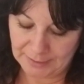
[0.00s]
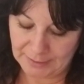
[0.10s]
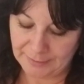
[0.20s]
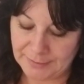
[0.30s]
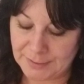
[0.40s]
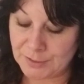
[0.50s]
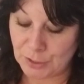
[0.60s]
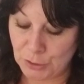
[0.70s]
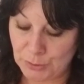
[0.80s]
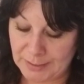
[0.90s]
this is a
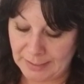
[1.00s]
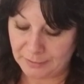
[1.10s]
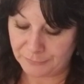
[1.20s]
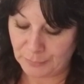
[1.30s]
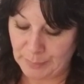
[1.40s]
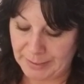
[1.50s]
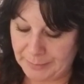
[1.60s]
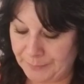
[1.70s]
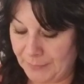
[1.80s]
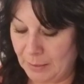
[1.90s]
new deck for me.
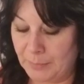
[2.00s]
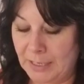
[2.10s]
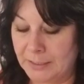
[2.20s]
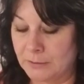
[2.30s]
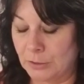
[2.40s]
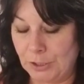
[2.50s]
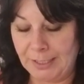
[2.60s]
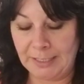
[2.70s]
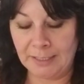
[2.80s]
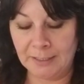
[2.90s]
I'm kind of
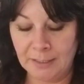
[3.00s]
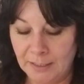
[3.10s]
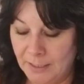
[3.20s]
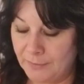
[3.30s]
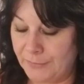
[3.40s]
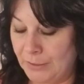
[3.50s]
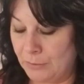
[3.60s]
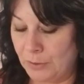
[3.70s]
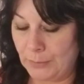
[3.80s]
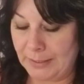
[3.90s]
learning it. If you
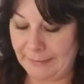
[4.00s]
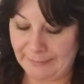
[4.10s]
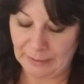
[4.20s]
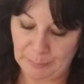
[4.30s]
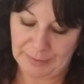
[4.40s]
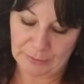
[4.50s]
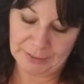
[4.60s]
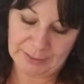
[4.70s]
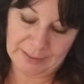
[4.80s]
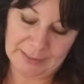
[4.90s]
don't know anything about
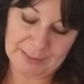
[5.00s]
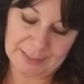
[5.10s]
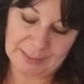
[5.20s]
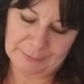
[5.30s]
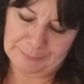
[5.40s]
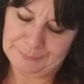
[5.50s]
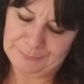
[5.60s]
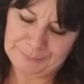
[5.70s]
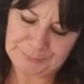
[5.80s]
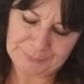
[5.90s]
it, it's um,
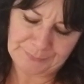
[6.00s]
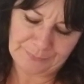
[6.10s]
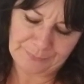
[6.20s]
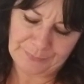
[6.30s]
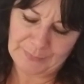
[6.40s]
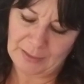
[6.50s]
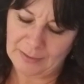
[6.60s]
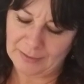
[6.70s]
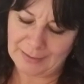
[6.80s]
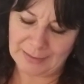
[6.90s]

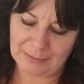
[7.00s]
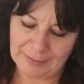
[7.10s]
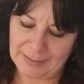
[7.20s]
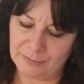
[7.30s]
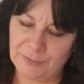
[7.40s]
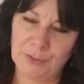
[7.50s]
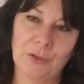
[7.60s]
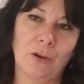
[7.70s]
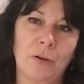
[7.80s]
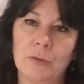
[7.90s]
got a lot of
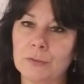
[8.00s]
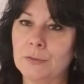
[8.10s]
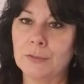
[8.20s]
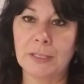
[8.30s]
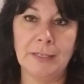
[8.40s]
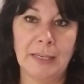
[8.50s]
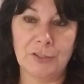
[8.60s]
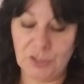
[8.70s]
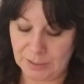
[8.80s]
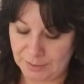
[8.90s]
occult
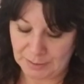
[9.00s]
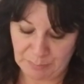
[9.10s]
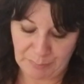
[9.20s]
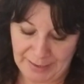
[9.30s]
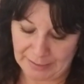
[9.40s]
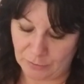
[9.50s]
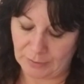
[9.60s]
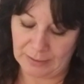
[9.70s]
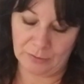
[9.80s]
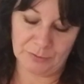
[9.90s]
connections and
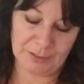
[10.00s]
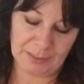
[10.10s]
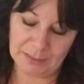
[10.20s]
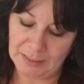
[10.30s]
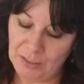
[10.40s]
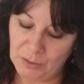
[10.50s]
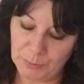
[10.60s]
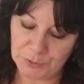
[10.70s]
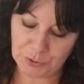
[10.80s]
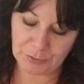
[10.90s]
background, and it
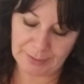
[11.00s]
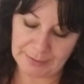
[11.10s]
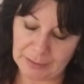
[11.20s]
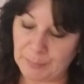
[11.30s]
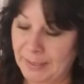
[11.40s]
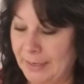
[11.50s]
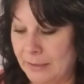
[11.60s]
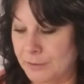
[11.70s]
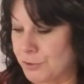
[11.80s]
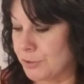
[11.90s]
was created by
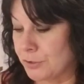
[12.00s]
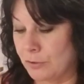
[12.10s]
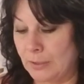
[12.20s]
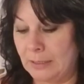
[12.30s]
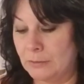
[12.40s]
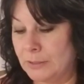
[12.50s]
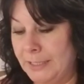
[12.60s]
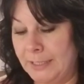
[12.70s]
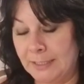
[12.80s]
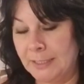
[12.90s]
Aleister
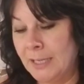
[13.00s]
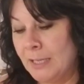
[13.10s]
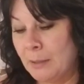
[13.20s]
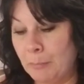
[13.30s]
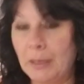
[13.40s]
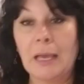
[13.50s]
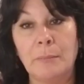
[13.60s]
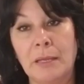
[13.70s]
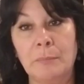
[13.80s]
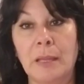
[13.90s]
Crowley and blah,
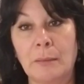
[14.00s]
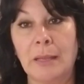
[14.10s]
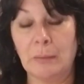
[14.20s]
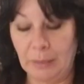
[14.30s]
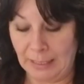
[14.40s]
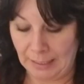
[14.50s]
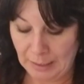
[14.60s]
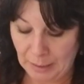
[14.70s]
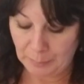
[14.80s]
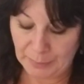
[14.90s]
blah, blah, blah, blah.
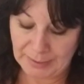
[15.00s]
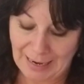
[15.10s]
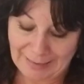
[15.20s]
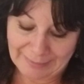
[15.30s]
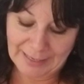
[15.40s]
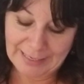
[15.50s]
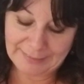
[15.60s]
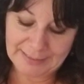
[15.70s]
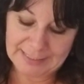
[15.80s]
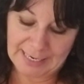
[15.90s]
But I like
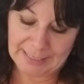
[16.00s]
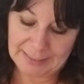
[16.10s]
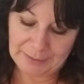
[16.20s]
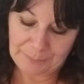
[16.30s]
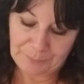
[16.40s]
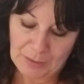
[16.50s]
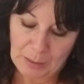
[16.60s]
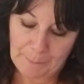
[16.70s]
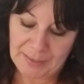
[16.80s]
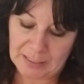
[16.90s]
the deck
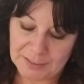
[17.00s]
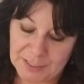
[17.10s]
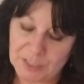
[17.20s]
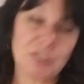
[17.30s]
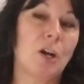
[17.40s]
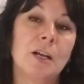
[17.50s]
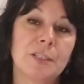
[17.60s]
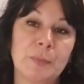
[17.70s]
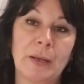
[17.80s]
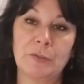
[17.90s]
because it talks
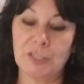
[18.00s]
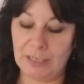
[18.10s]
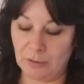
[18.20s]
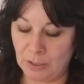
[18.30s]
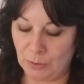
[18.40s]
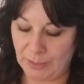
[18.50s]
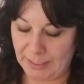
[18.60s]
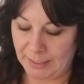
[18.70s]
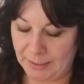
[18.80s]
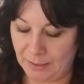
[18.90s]
about tarot
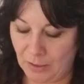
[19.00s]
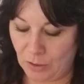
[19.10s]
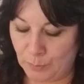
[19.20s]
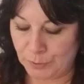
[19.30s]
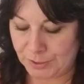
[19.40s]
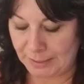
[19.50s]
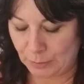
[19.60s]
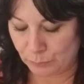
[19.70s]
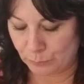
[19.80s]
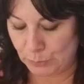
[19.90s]
in almost like a
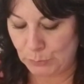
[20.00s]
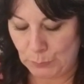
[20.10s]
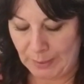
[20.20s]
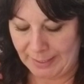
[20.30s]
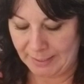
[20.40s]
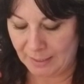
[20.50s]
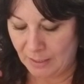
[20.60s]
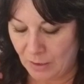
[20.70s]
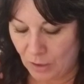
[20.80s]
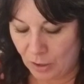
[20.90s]
root way,
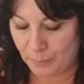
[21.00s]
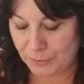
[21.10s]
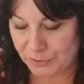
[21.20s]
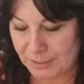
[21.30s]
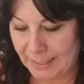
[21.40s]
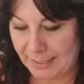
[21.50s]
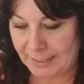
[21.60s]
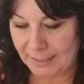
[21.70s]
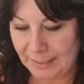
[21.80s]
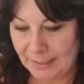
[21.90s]
almost like